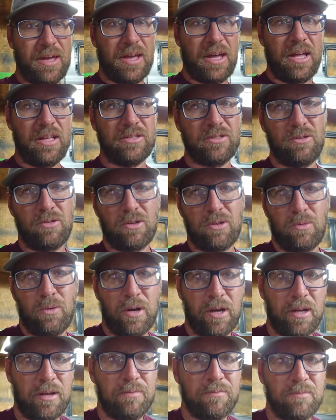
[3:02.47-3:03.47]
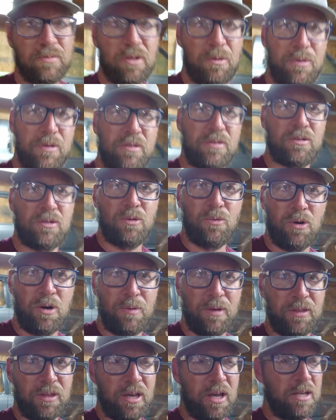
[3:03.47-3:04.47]
console can wait. Nobody's too worried
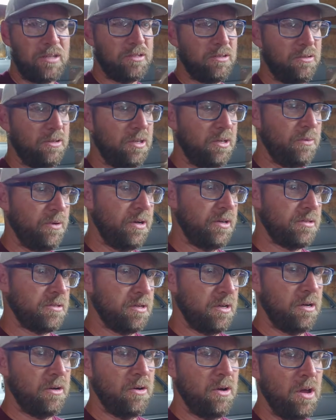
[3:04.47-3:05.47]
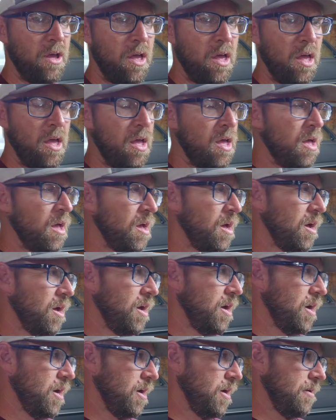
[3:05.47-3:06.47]
about the console anyway. So,
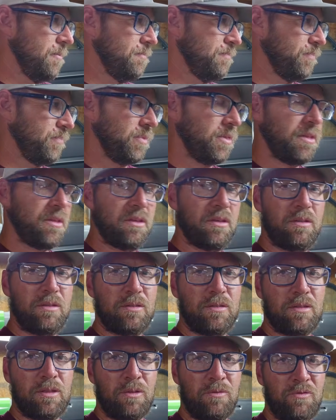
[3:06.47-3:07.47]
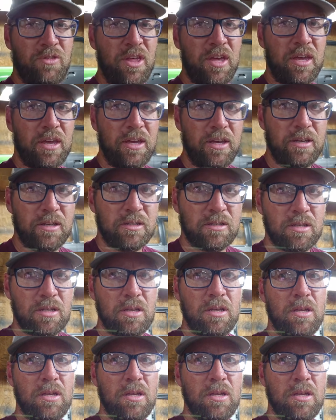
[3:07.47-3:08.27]
but the thing is,